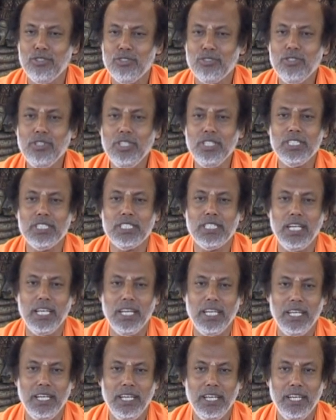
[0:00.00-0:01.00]
So he
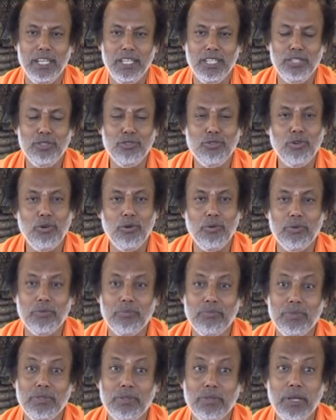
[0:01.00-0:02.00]
say,
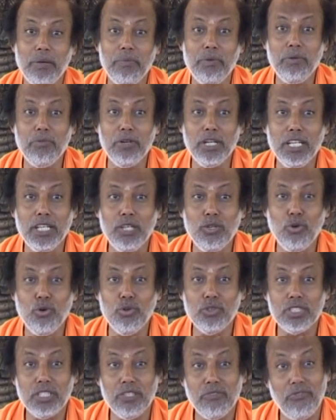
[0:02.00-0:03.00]
everybody
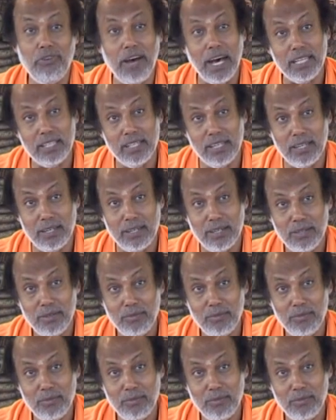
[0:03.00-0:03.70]
knows the father,